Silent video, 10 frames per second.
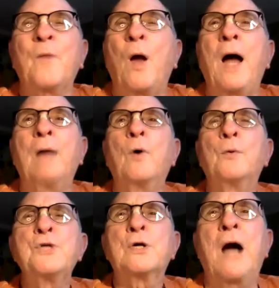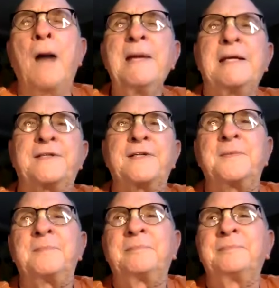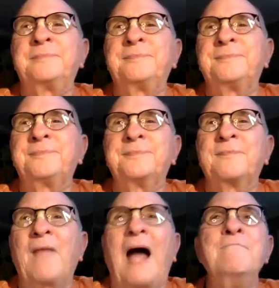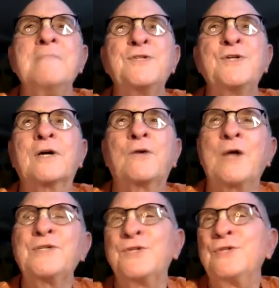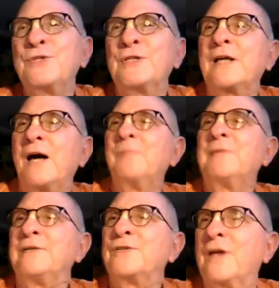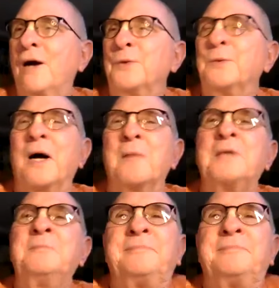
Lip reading: What was your comment? I miss your questions and comments, Kanarama.